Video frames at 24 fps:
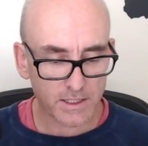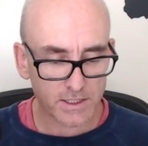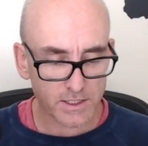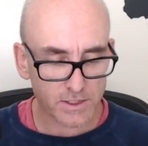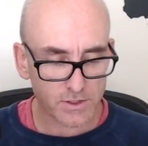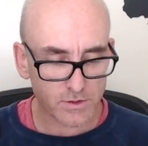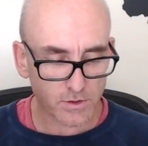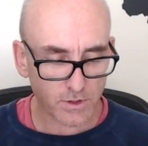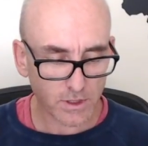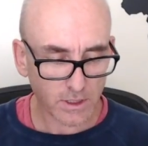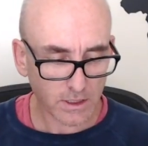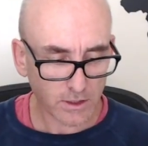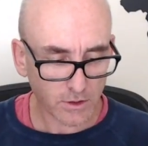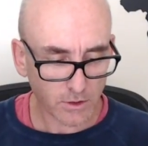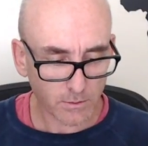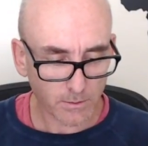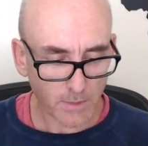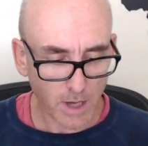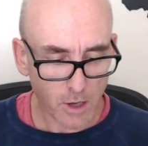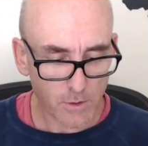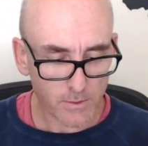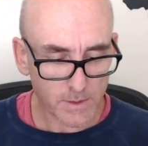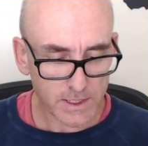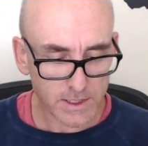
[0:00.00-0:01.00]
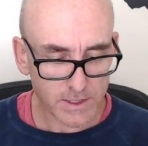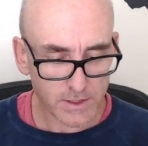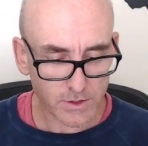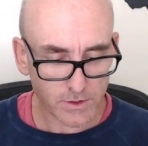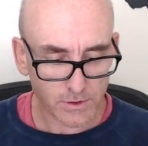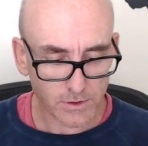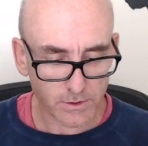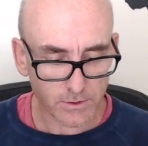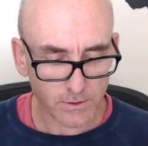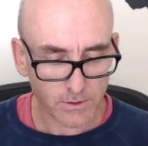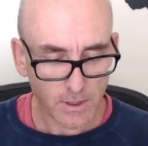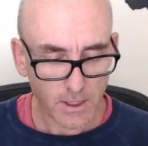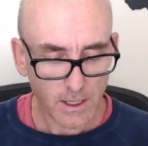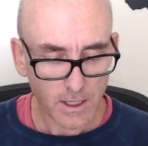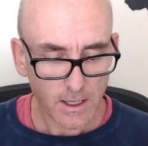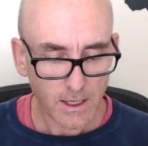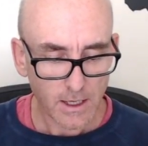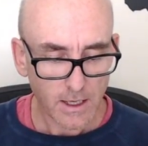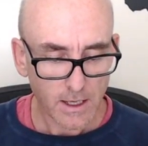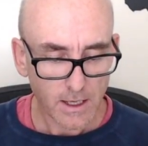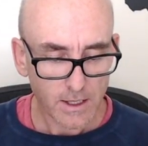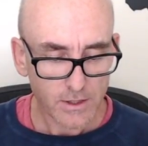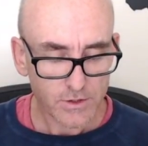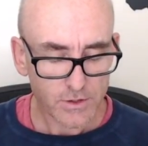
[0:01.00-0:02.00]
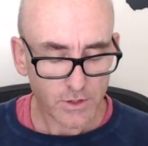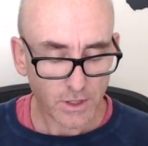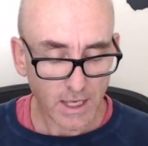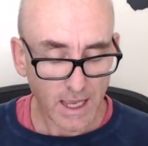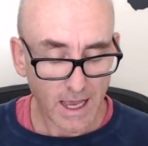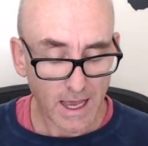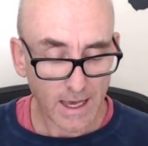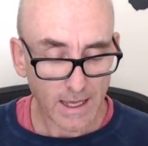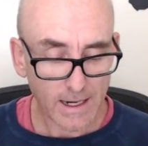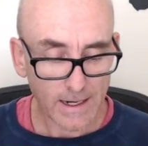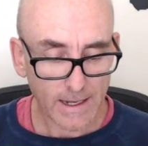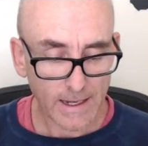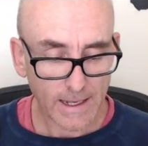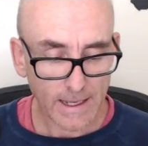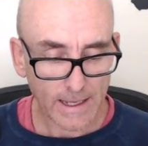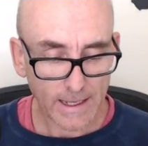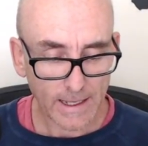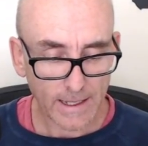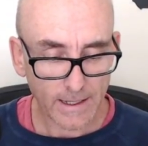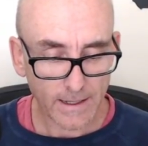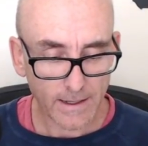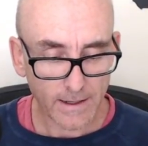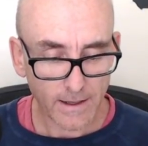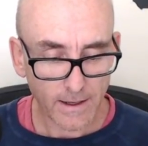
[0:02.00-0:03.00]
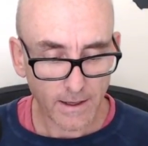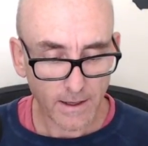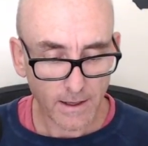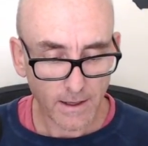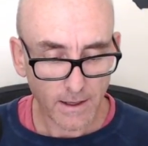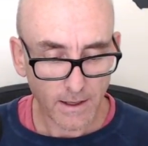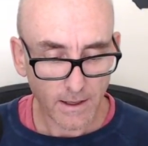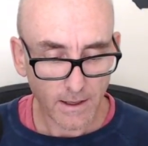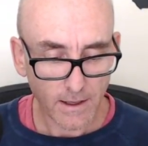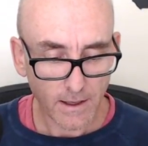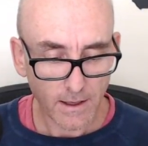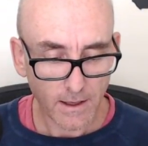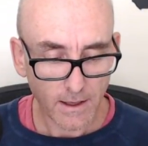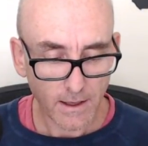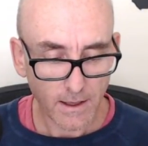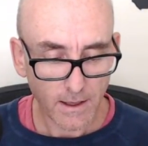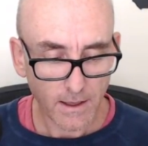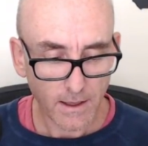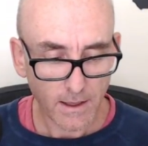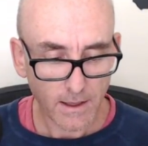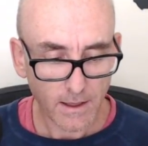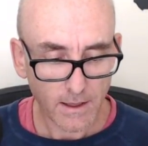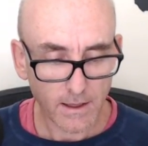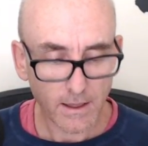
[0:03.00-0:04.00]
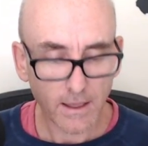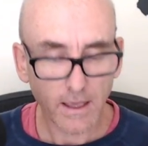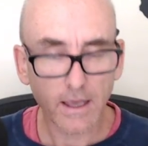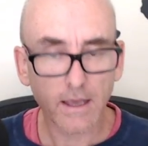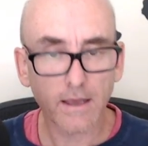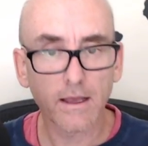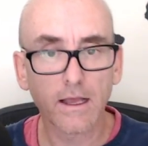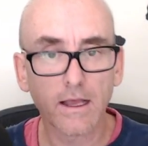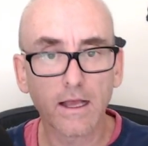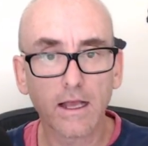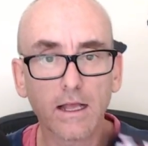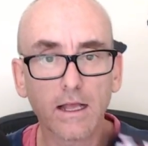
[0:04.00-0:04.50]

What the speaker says: it just took a little moment to cut in. Yeah,